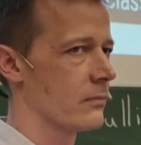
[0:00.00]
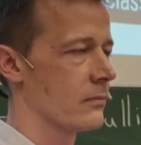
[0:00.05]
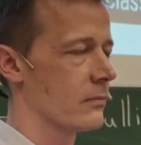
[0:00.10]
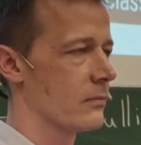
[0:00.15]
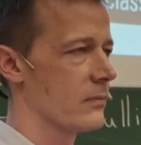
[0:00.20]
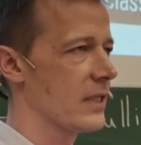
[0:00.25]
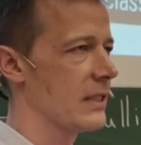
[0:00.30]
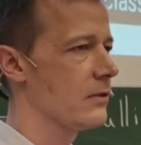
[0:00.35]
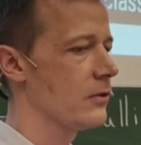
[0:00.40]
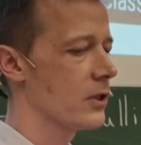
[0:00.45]

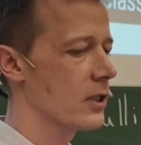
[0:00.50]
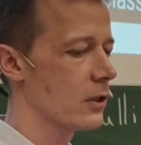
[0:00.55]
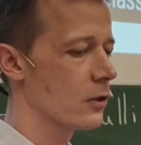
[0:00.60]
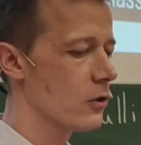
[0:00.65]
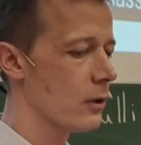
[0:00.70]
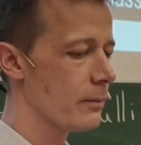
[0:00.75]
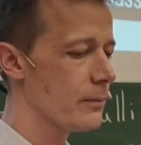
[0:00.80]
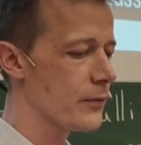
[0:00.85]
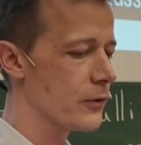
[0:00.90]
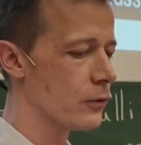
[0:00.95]
that you can
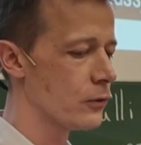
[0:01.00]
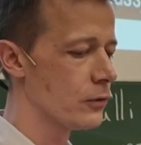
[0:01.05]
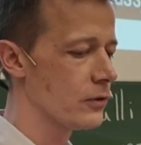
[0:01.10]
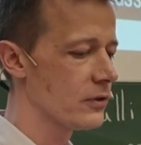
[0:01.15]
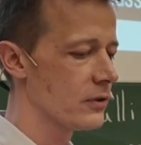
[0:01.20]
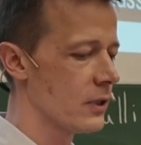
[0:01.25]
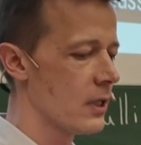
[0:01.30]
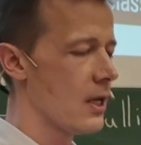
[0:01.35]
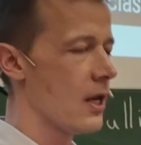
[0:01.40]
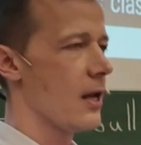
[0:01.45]
compute
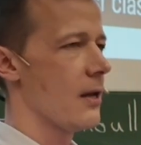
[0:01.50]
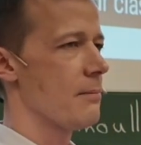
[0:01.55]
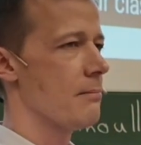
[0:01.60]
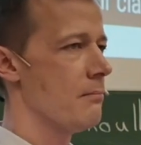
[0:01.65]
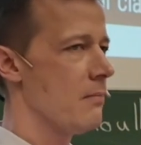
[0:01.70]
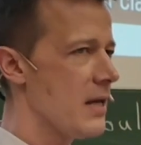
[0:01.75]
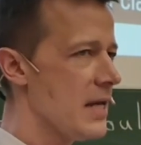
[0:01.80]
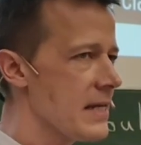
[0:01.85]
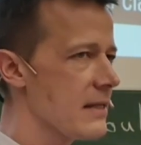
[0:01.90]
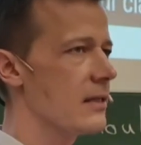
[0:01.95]

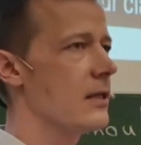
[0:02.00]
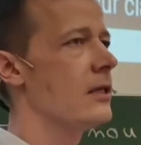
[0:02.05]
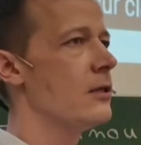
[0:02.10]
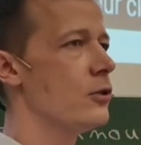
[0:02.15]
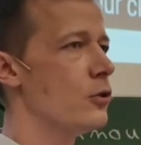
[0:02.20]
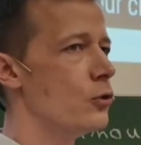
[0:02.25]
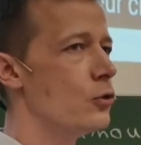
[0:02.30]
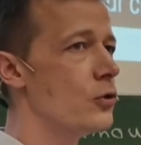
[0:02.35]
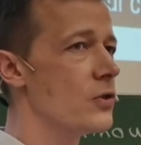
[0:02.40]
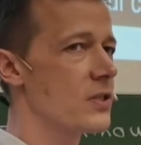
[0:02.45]
making
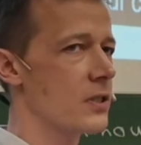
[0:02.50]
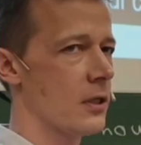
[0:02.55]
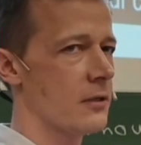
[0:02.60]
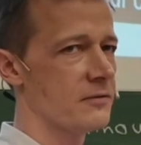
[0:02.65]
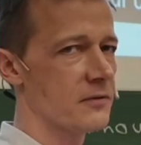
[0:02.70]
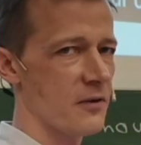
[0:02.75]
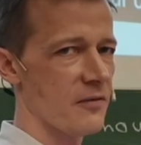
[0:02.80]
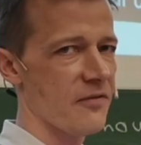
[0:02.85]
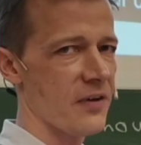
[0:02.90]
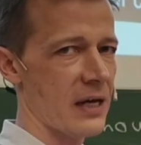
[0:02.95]
use of
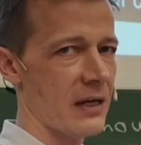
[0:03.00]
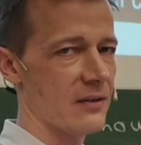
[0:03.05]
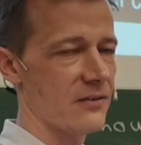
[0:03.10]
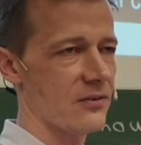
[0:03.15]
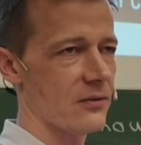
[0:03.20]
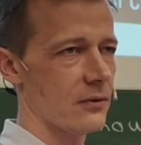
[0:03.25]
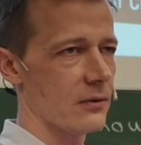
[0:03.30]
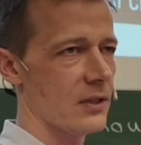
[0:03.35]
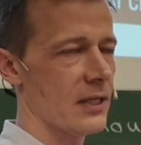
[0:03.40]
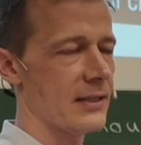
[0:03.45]
the
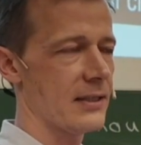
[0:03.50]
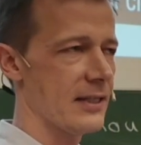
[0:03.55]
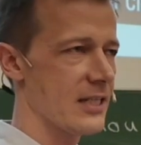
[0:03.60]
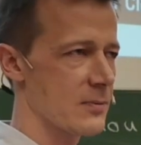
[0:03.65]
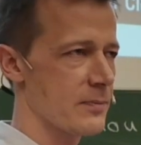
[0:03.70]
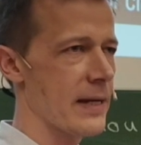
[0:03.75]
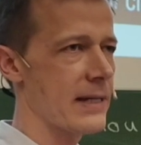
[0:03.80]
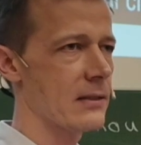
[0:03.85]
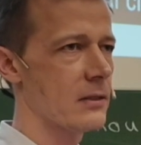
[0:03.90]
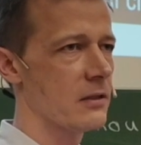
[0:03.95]
fact that
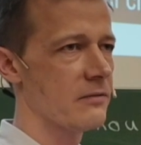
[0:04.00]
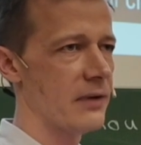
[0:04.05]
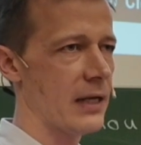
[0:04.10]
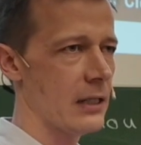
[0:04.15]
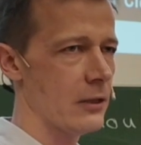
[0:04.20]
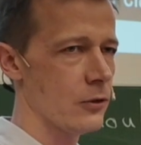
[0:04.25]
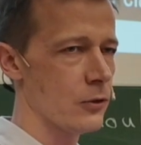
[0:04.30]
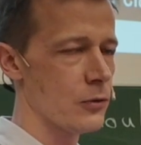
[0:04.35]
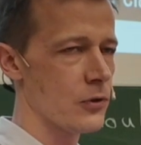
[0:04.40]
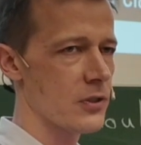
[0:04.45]
expected
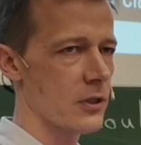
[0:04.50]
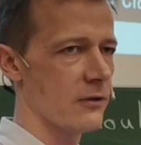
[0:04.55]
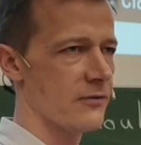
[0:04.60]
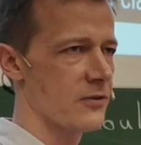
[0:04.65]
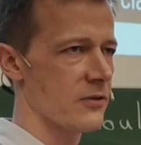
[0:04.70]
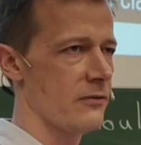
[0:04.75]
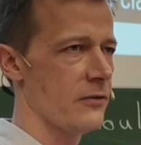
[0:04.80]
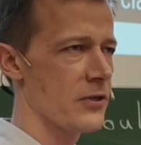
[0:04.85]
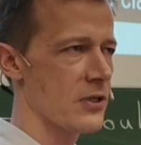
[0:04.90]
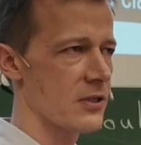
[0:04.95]
values of
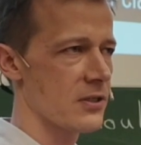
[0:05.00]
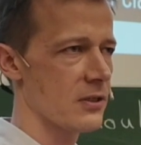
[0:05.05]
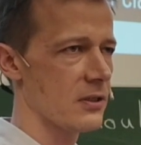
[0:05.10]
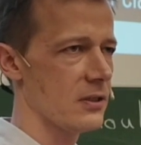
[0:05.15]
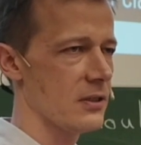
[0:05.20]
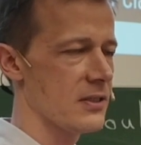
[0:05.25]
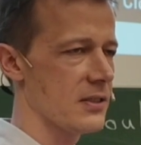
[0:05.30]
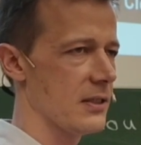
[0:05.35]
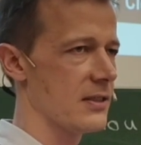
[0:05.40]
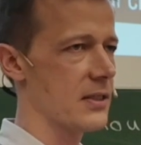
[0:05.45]
sufficient
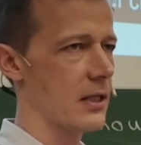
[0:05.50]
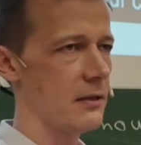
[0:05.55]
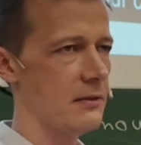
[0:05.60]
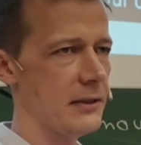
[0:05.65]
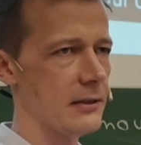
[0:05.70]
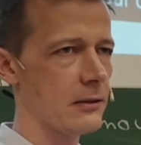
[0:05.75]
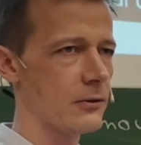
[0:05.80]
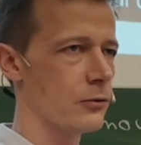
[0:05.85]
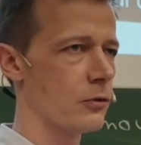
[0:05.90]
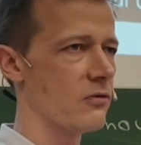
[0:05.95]
statistics are
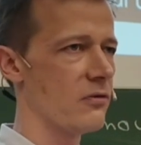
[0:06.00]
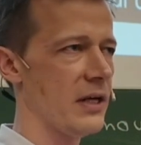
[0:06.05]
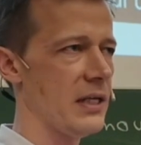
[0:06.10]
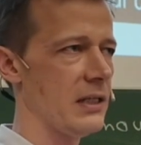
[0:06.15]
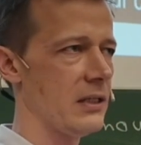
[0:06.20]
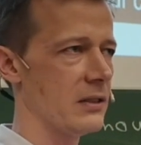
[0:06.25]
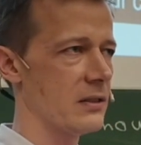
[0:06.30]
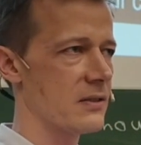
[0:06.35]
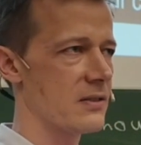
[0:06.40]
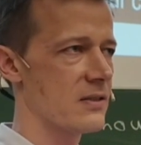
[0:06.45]
equal to
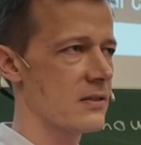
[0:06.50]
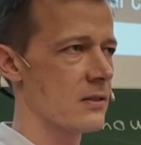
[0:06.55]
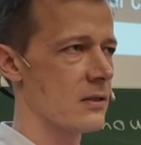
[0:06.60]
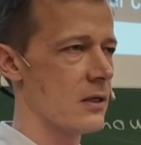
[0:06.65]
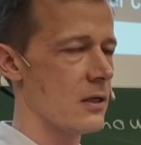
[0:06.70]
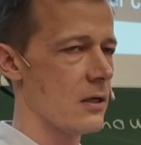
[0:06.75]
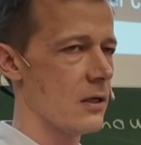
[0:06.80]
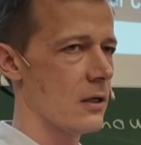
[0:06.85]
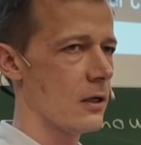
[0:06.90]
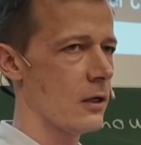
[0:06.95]
gradients
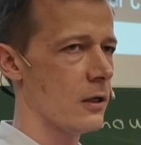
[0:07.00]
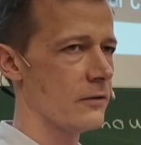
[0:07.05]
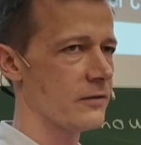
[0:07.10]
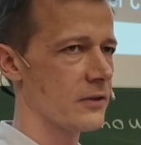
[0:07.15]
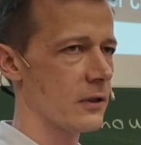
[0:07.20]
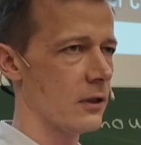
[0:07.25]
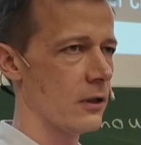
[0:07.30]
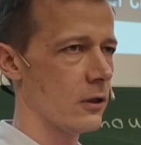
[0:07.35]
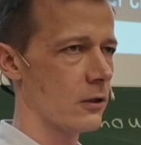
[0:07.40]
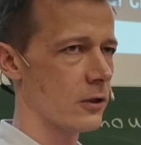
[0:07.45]
of the
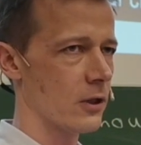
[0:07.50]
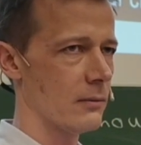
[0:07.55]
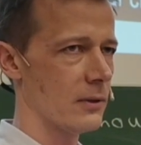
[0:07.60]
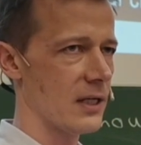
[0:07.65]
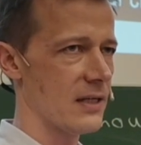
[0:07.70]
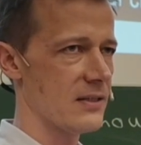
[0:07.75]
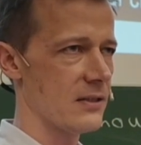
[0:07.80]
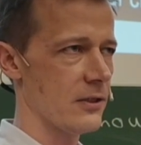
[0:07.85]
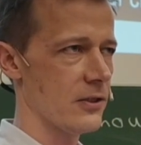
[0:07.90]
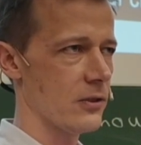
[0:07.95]
log
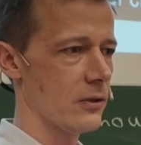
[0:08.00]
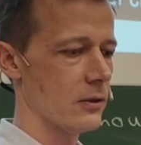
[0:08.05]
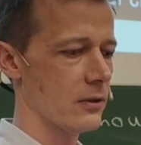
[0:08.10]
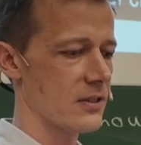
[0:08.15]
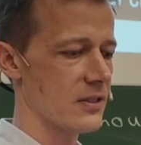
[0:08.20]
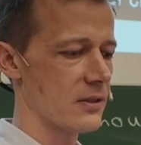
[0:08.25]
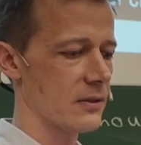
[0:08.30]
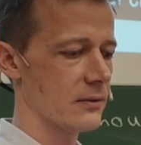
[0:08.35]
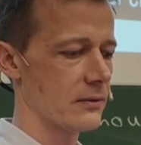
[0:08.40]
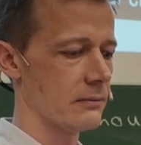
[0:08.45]
normalization
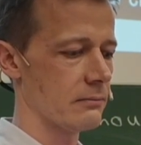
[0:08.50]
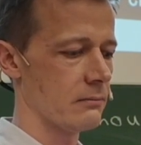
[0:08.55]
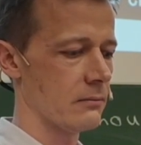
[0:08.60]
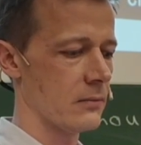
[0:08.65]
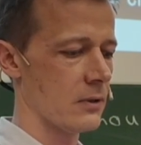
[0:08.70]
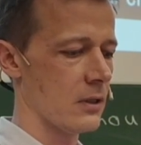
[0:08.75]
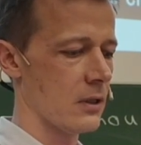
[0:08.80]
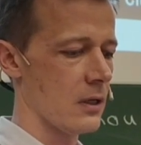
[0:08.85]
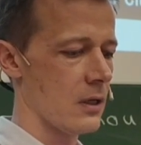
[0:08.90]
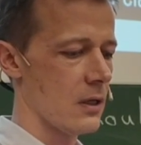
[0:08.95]
constant.
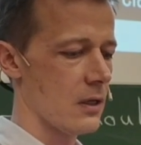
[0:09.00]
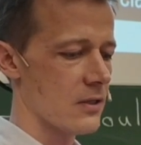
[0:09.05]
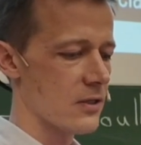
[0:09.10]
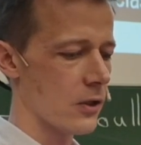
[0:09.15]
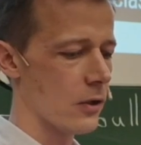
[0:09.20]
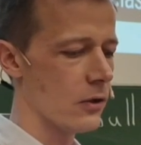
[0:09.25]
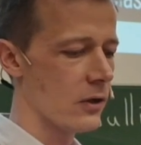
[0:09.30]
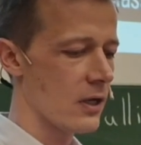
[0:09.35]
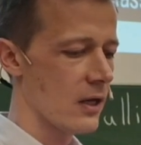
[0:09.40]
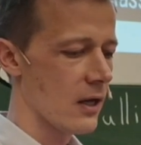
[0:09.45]

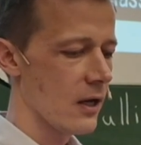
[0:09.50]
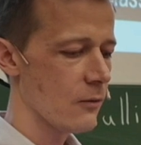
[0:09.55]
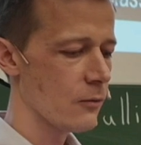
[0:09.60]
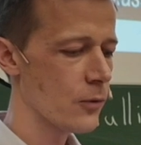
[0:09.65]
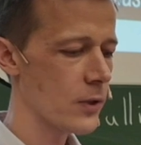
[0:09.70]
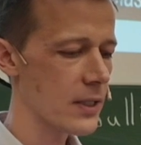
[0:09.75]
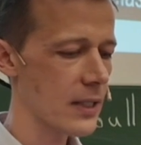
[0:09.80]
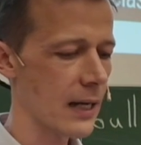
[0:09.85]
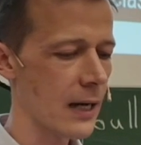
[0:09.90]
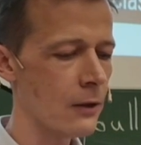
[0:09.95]
So
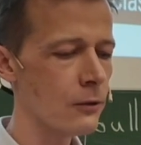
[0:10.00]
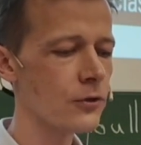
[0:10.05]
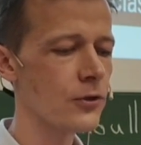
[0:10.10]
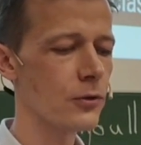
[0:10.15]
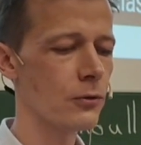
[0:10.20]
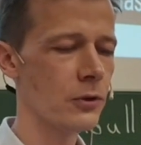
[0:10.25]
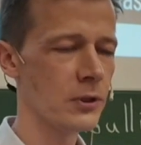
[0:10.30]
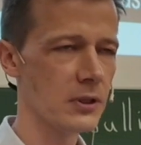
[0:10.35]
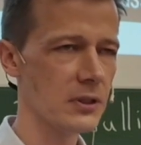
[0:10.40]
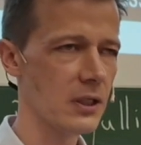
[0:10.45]
without
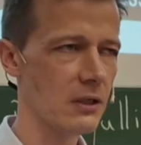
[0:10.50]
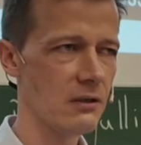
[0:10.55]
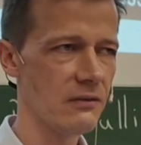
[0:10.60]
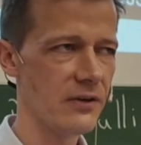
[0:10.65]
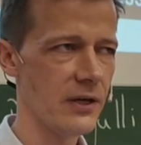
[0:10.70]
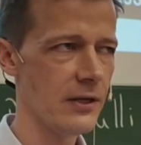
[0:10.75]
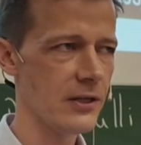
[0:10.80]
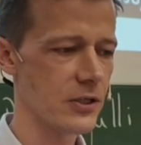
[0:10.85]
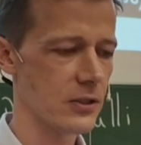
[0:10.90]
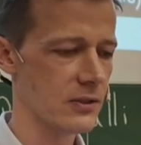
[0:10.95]
doing the
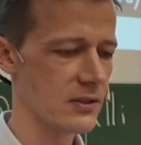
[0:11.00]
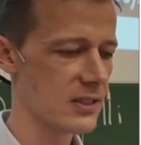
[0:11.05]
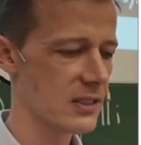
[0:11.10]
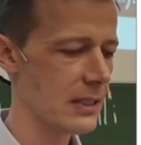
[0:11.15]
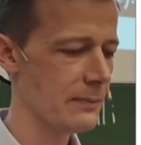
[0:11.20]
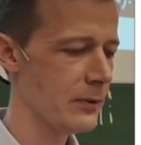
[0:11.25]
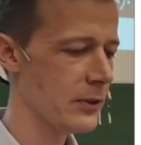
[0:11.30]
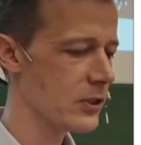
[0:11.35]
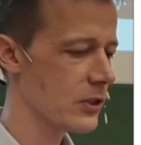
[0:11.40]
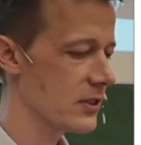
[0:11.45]
derivations, let
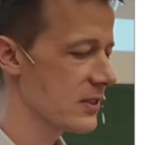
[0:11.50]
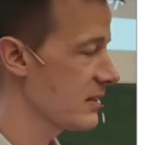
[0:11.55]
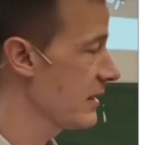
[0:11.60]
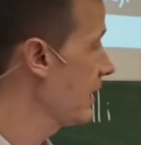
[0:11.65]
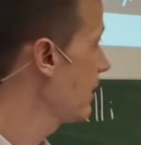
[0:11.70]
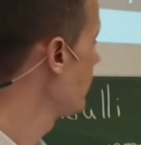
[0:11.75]
me just tell